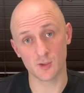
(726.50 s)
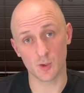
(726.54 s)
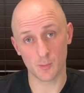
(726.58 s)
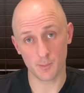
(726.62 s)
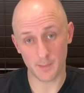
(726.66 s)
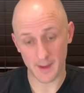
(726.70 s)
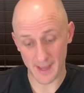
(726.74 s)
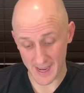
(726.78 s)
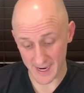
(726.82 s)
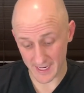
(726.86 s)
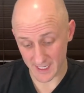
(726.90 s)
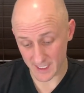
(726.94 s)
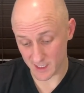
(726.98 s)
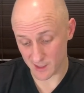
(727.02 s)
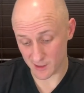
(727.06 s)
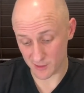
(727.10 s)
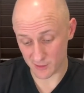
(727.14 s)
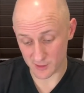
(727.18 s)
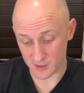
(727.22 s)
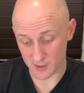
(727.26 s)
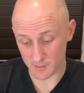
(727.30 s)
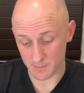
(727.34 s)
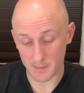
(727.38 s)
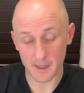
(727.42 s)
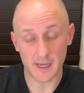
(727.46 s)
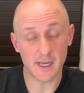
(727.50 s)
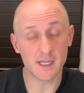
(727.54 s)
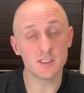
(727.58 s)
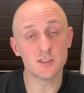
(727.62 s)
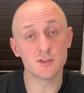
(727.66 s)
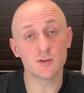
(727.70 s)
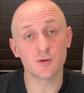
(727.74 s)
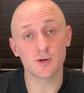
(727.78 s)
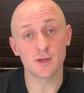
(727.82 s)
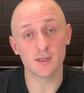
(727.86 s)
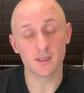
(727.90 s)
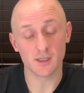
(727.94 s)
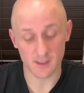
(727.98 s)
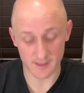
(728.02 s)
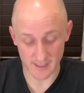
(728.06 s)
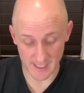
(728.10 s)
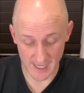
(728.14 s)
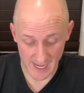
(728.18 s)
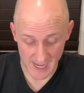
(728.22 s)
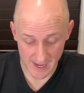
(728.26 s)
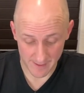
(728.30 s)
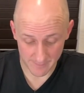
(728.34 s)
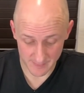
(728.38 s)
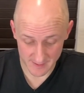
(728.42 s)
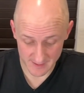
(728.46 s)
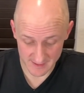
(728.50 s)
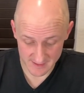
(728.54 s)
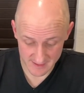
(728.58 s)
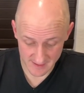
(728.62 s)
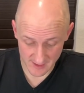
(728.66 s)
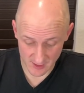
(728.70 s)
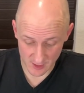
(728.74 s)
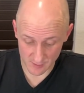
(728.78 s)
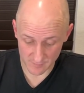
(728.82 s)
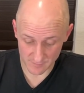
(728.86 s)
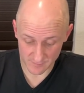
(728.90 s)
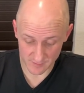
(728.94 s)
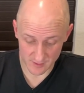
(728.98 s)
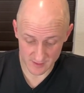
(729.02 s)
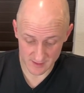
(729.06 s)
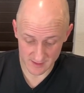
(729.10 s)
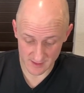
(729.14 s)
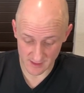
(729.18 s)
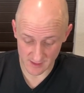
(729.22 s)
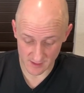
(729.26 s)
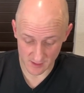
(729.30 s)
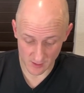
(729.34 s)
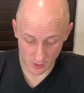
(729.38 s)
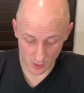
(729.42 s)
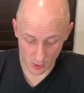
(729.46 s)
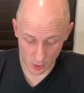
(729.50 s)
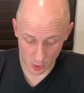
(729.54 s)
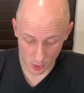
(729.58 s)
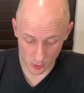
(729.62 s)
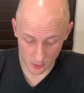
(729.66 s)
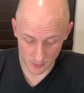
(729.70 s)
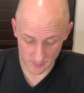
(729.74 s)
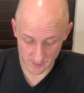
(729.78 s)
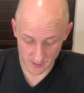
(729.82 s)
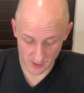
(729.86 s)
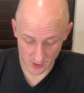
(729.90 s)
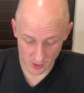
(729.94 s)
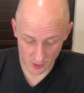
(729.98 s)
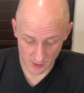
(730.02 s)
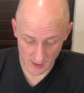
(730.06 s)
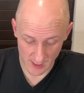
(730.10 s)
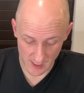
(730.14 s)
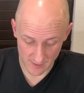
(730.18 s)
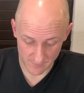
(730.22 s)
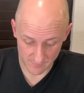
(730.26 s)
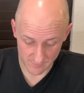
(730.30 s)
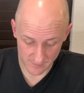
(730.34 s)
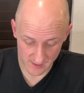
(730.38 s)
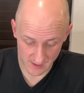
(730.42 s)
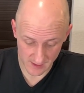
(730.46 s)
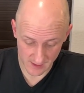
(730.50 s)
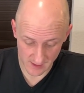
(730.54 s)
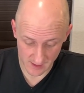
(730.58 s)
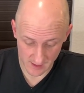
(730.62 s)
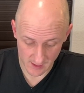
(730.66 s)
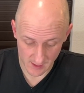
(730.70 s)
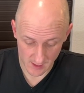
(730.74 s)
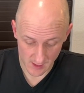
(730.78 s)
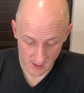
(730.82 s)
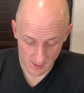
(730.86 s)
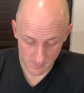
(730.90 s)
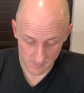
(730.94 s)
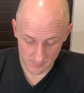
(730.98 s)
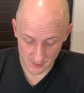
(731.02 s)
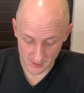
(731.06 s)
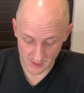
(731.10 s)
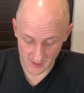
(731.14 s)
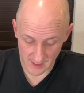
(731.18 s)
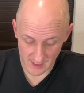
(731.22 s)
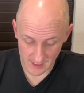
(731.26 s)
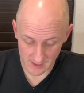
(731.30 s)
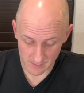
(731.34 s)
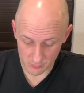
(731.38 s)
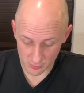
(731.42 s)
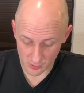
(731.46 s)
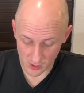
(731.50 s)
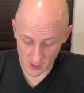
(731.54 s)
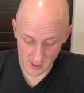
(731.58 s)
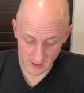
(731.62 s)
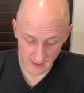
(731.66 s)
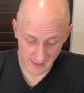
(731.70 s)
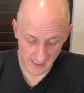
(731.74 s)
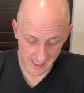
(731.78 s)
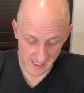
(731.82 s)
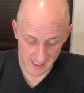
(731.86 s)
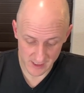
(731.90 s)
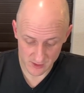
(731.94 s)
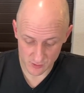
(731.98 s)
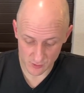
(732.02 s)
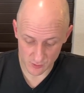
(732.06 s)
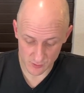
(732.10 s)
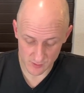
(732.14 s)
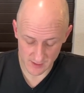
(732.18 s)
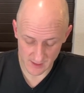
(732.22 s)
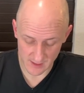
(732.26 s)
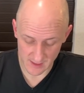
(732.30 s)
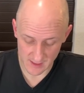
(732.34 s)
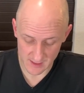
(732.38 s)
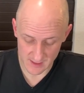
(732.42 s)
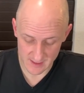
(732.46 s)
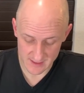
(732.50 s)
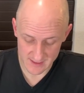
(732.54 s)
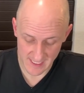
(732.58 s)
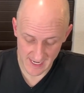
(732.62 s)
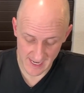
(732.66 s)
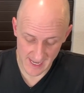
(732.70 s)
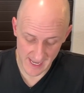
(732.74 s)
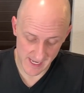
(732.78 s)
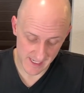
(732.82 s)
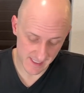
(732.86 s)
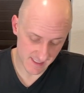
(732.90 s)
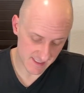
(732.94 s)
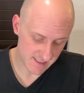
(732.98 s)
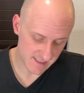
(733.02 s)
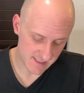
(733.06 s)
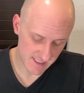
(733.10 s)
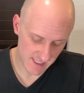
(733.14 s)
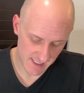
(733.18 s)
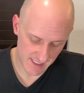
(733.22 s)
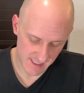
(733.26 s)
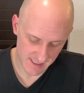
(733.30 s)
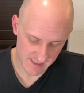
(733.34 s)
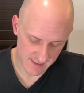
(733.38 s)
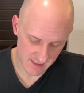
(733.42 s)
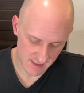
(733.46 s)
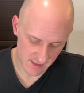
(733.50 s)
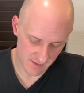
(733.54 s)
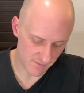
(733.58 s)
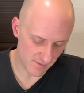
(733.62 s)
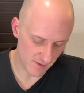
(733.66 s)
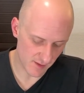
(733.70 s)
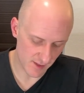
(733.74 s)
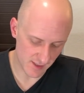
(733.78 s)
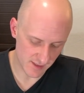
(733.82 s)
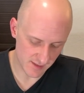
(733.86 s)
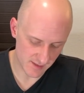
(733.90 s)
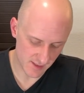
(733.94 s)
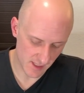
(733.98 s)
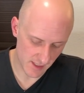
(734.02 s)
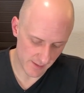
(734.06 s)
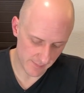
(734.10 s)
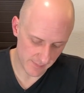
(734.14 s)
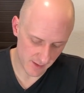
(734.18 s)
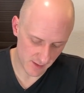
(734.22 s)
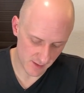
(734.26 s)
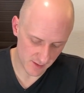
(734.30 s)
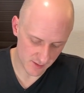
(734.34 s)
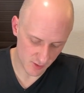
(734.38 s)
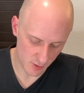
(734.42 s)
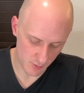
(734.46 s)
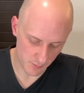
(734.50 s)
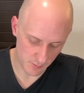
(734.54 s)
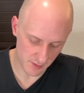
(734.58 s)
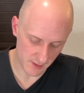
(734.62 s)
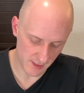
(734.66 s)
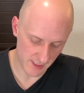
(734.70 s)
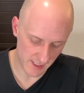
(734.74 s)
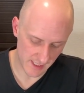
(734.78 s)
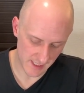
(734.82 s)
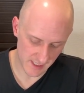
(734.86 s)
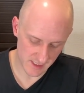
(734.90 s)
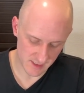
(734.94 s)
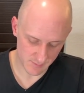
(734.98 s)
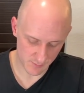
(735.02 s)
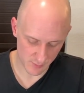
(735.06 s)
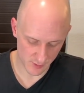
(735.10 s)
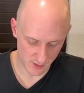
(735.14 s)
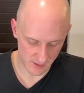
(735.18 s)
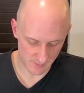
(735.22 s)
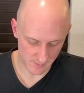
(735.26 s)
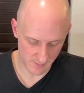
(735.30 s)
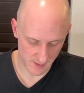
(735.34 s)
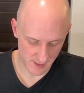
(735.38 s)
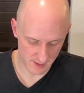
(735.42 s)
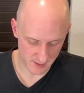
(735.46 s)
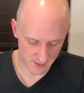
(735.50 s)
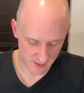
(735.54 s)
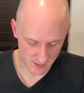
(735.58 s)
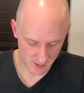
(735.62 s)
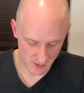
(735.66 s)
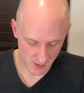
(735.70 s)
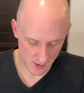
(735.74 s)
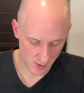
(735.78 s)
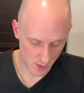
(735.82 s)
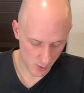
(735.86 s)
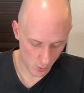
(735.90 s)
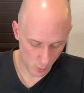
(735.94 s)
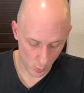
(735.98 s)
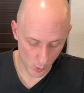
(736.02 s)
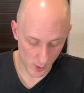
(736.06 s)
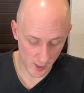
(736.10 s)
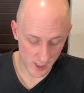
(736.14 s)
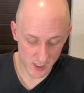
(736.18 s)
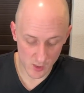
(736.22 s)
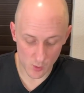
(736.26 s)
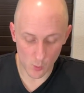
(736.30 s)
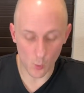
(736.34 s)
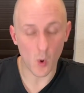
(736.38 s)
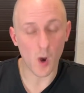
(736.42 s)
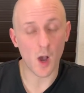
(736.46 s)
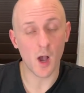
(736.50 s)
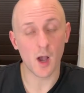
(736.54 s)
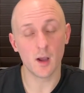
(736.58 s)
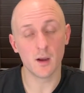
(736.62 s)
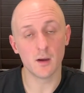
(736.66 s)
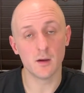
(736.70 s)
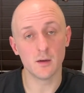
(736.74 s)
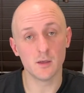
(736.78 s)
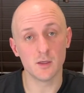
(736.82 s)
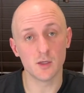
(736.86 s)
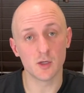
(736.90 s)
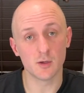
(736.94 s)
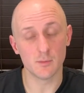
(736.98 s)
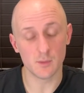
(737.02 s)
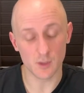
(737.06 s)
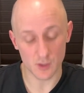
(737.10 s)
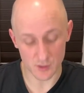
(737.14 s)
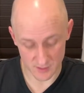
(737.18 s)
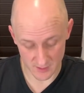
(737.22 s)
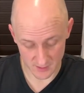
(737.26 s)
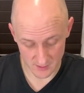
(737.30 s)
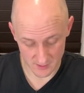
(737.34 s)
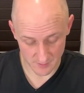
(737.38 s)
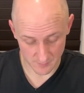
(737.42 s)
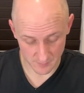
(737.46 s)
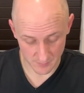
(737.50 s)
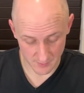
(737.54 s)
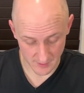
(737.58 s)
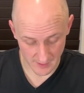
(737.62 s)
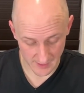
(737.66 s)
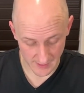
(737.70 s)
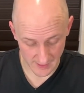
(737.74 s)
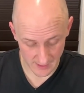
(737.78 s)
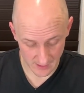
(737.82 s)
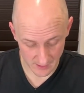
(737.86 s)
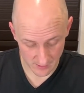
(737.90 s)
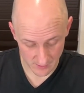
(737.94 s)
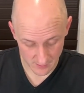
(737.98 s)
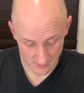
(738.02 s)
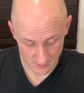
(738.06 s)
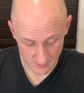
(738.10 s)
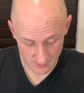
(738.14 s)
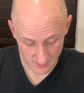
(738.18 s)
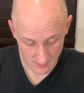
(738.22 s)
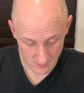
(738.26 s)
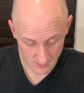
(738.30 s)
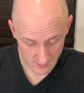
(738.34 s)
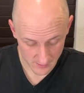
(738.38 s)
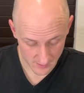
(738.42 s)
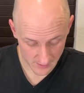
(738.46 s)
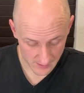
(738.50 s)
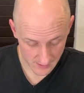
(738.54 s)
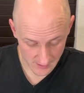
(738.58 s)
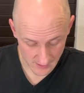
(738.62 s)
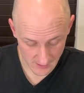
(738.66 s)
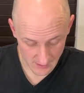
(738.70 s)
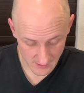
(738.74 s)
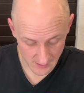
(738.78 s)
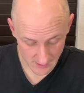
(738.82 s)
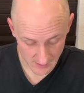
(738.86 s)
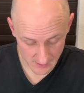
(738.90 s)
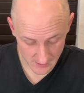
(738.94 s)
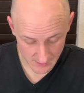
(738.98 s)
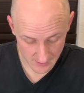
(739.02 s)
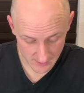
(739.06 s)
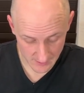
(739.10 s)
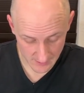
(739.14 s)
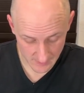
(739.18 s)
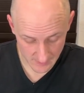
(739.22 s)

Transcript: so back here on the main screen on the app itself, you see the home, and then you have the play, broadcast routines, add, and settings at the very top here. So play is pretty much where you want your music to play. The